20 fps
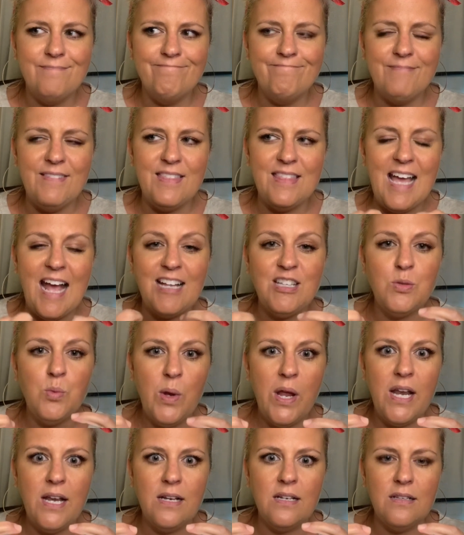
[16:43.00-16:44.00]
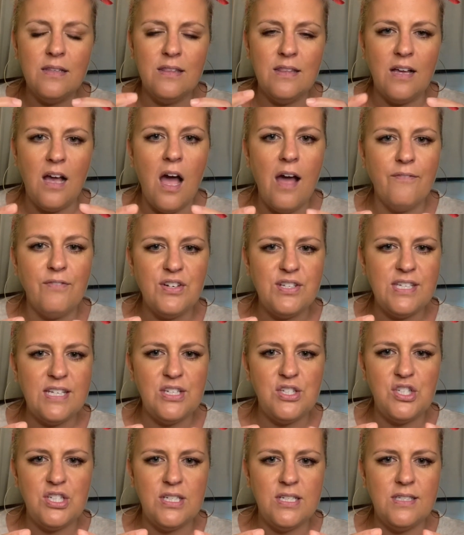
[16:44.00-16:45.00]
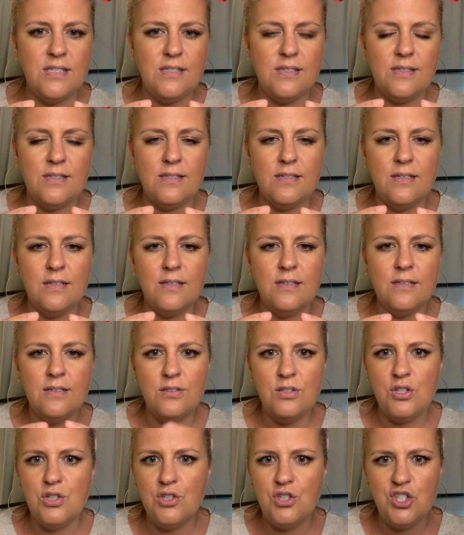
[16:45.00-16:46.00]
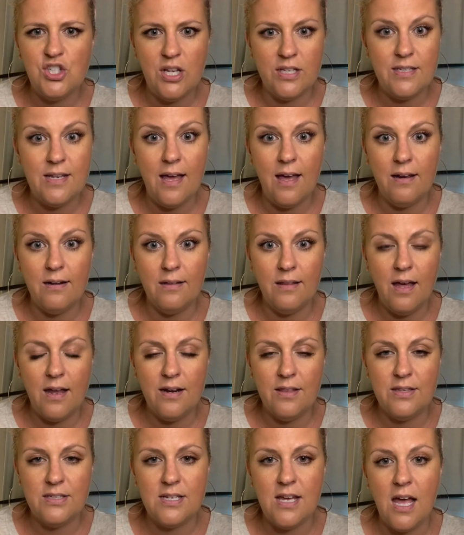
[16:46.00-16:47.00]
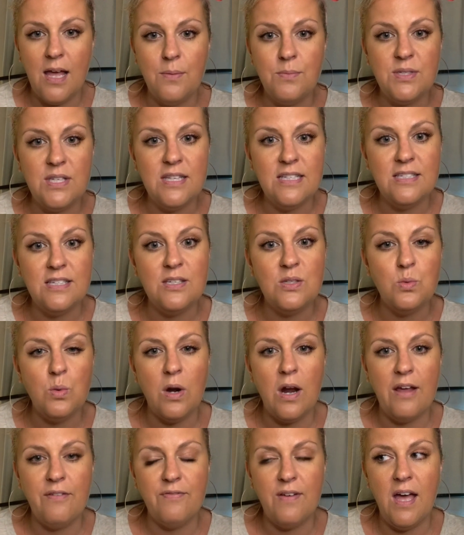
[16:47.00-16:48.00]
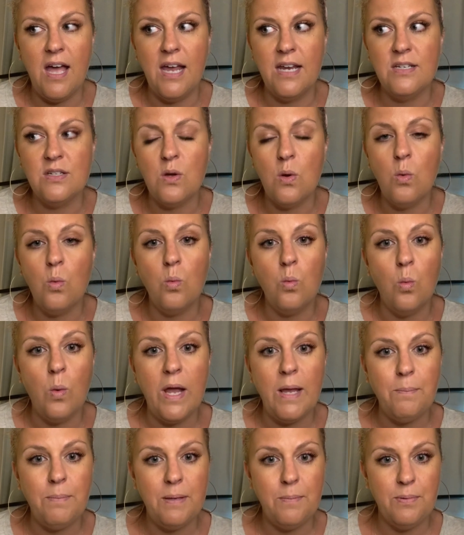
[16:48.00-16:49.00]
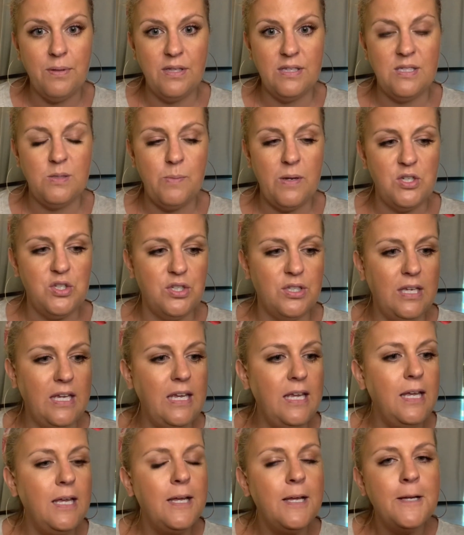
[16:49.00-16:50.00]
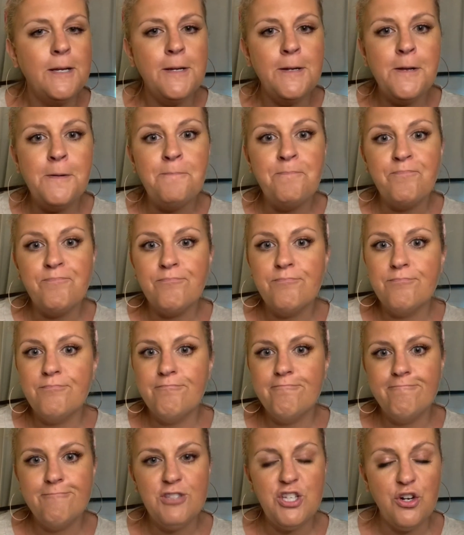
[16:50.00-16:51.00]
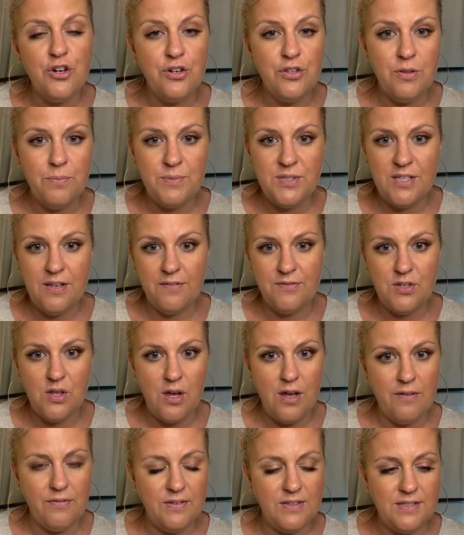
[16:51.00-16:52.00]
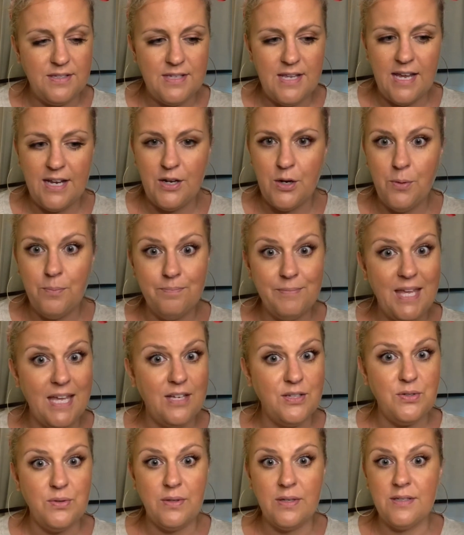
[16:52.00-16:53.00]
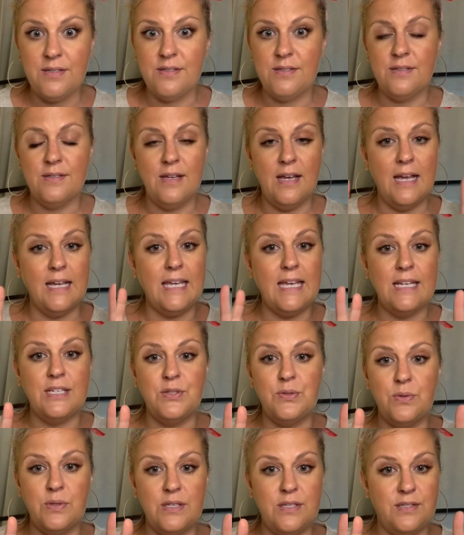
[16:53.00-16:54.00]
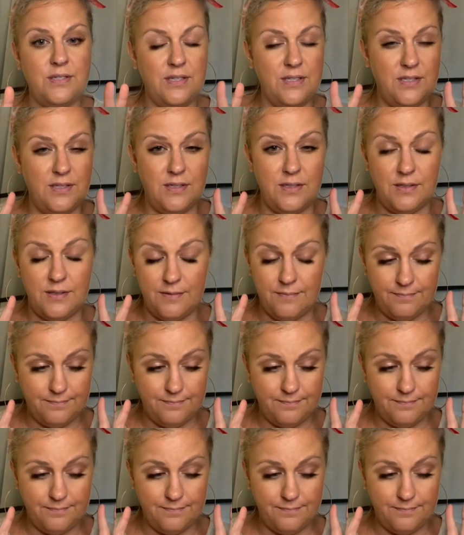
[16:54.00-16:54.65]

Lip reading: the conversations shut down a lot of the times. And this is where I find white people especially turn themselves off and say, nope, can't do this. I can't do this.